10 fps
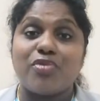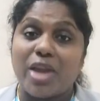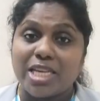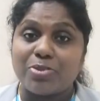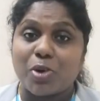
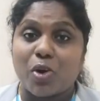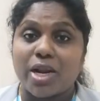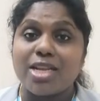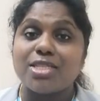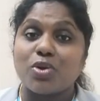waste
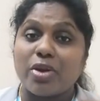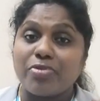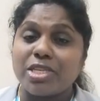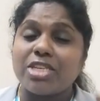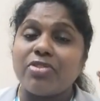product. So
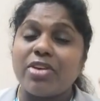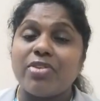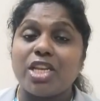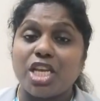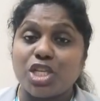effectively
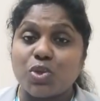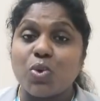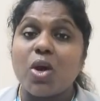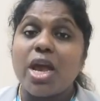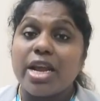we need to,